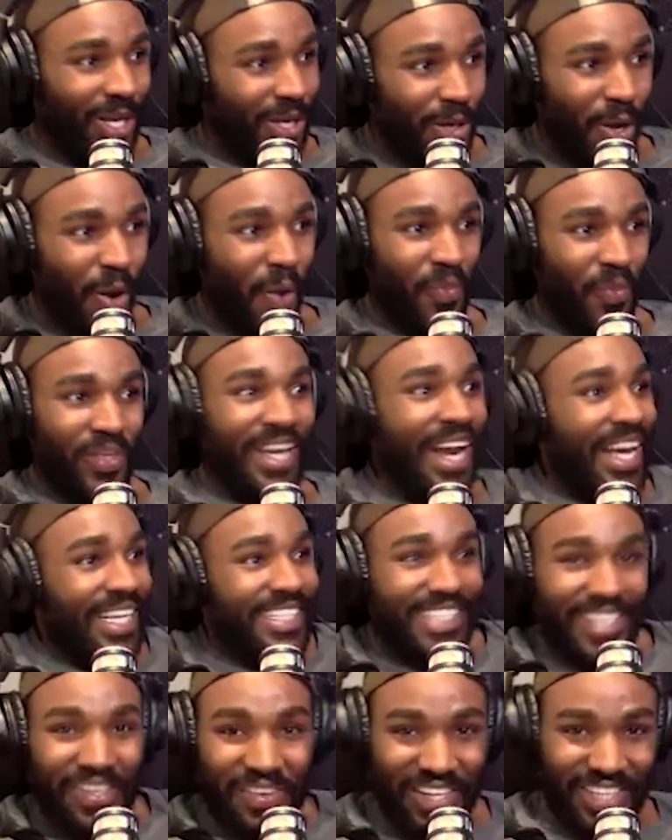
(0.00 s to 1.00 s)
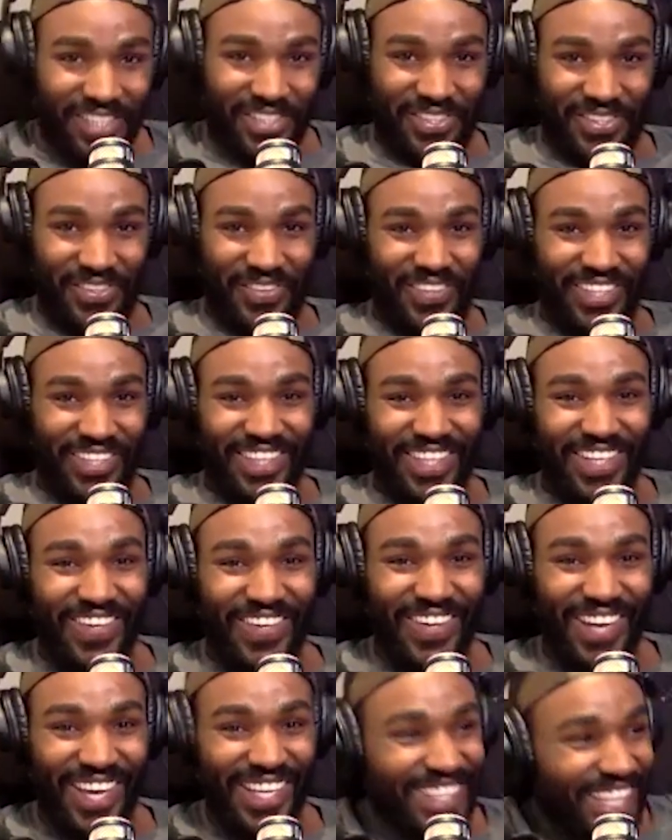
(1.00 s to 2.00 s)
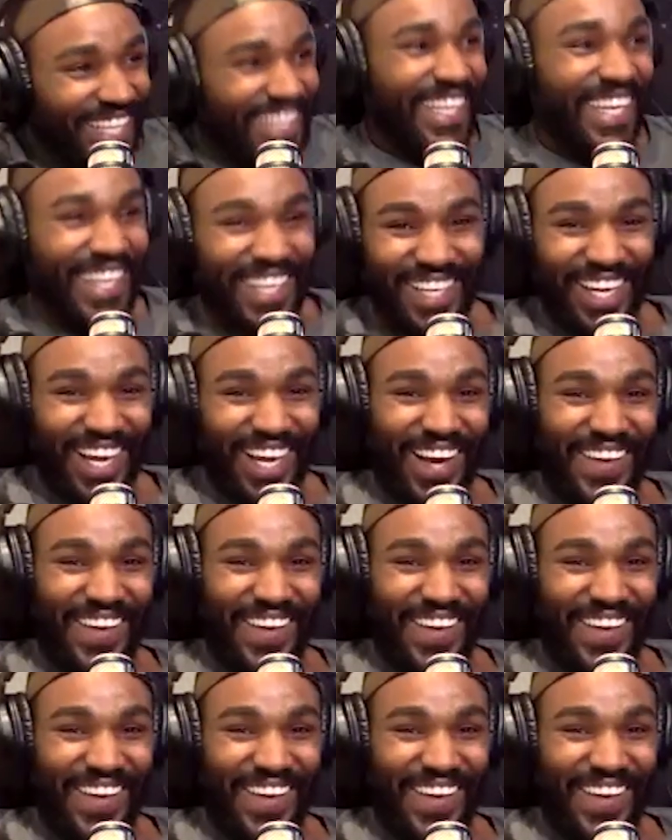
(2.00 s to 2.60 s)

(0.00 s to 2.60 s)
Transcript: No, the Nigerians do it though. And they then do they do it